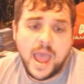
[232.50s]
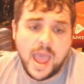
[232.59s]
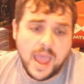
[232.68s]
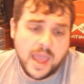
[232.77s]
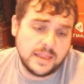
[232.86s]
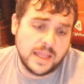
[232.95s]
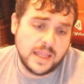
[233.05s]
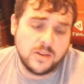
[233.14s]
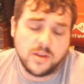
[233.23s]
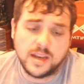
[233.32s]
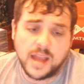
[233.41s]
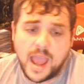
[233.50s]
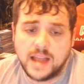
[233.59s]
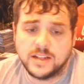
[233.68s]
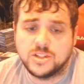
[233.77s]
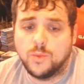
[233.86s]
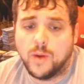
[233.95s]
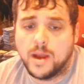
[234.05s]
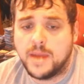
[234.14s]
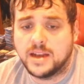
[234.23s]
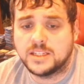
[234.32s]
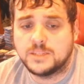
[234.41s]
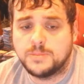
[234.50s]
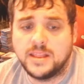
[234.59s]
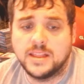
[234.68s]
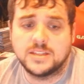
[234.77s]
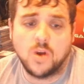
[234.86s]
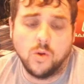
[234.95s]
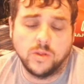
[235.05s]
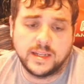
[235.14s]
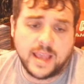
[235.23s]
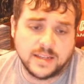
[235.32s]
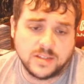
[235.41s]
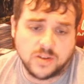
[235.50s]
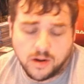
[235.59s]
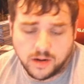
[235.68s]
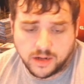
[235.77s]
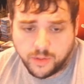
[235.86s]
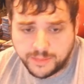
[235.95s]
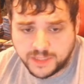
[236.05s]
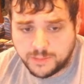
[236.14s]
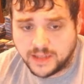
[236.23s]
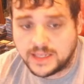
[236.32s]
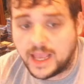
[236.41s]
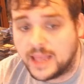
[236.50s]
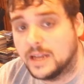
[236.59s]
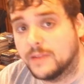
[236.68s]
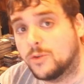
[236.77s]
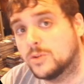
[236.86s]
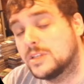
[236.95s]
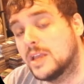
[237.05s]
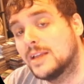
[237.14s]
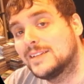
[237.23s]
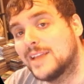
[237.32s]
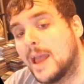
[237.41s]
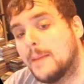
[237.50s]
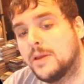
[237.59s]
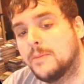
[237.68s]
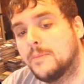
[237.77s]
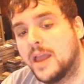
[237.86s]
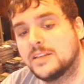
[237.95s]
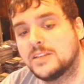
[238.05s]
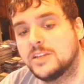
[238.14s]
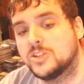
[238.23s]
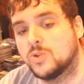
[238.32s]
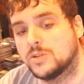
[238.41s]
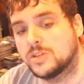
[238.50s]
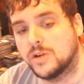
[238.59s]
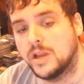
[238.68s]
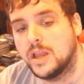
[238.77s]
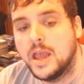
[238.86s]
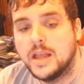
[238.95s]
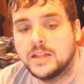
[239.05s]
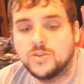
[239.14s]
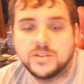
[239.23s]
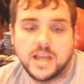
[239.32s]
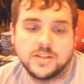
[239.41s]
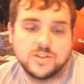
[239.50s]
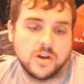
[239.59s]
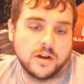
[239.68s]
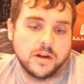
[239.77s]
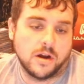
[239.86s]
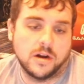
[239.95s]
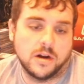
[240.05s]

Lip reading: And then you can add 2 white mana, spend this only to cast aura and equipment spells, and then, of course, tap him as a sorcery to attach target aura or